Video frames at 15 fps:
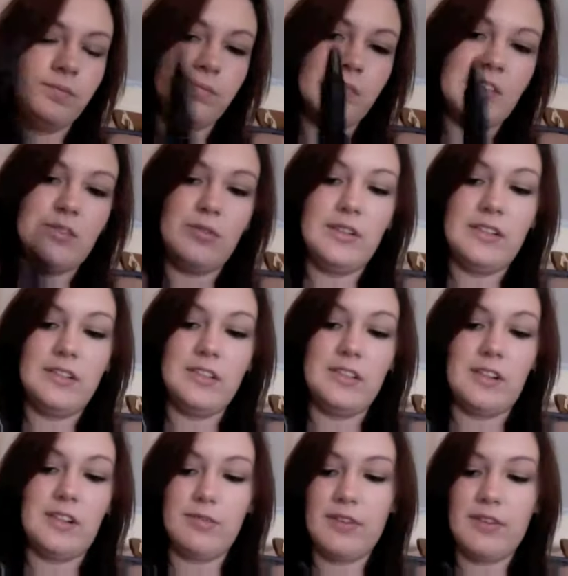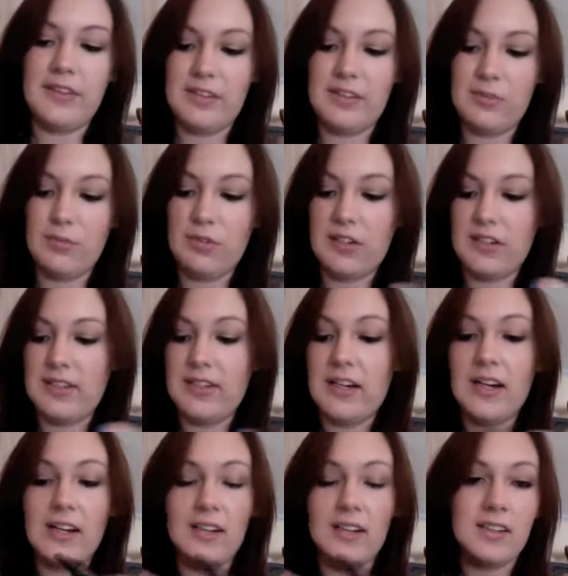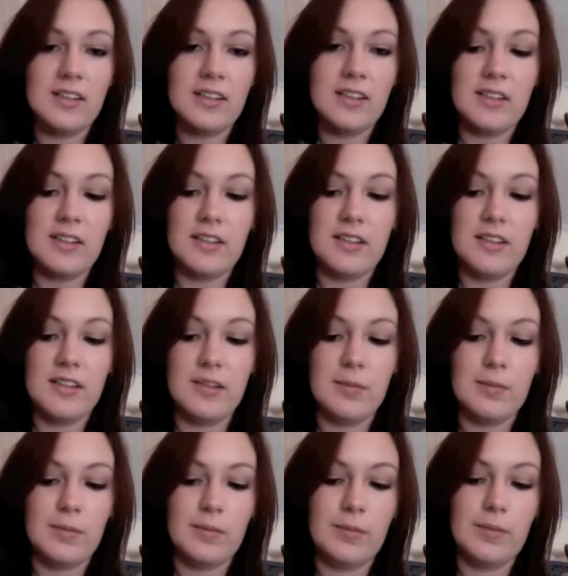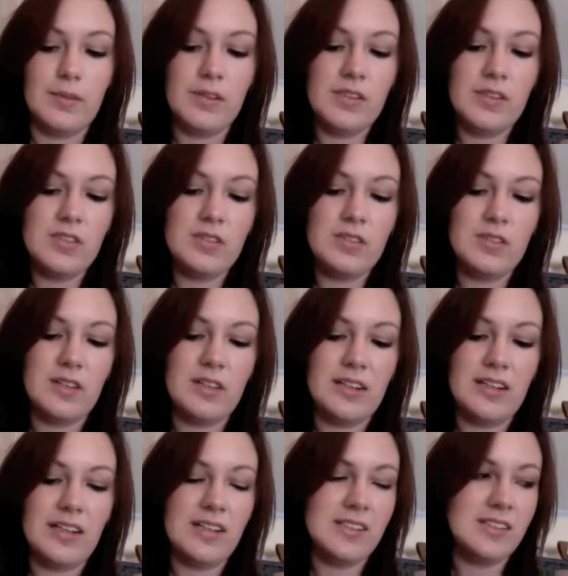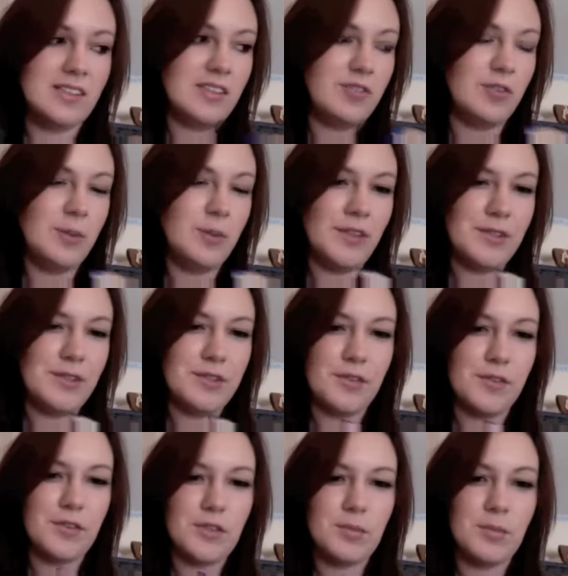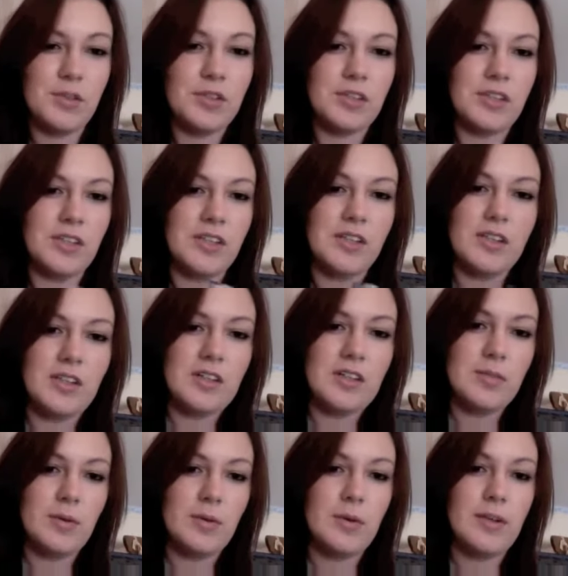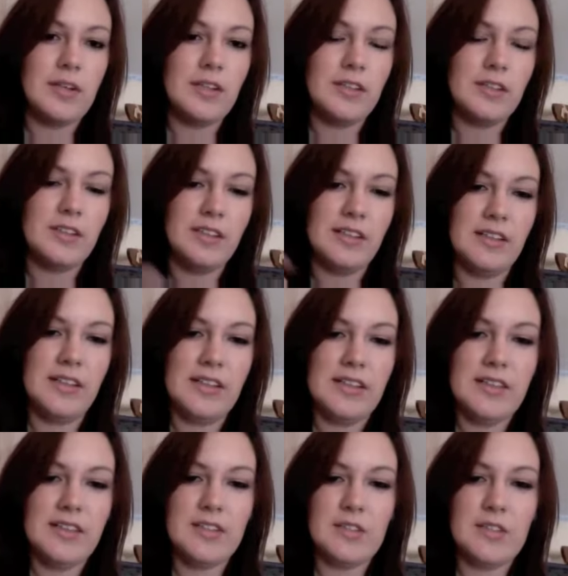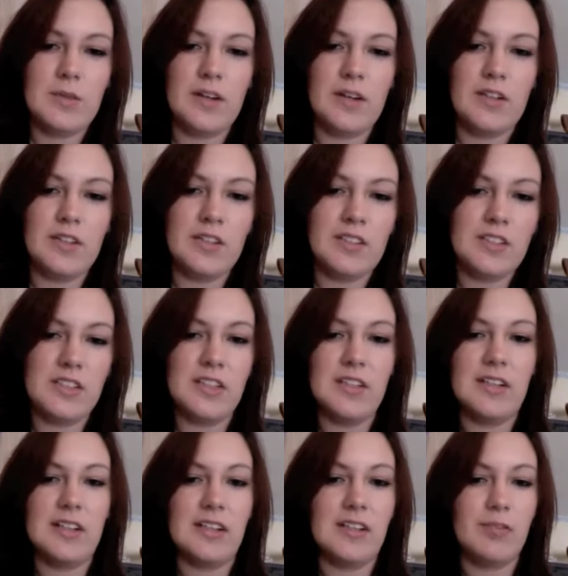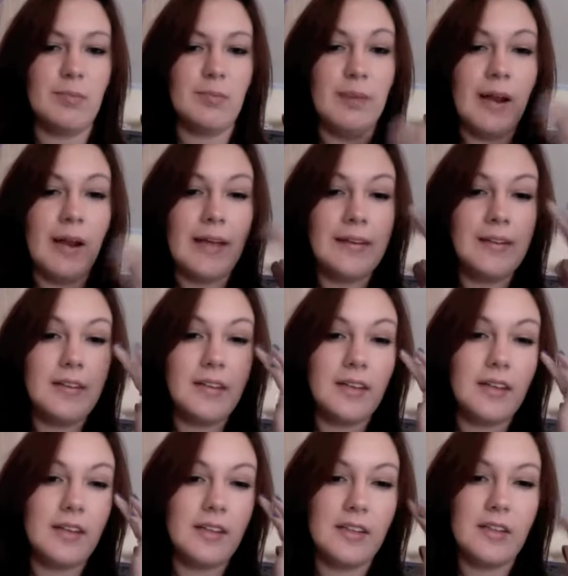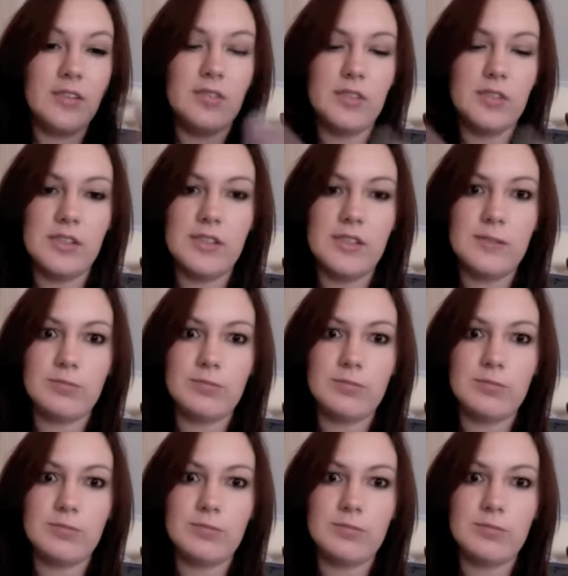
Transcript: it's really good, and I find that it's really dark. Um, and it lasts, and if you want that sort of smudgy, smoky look, then this is quite good because you can kind of blend it and it gives you the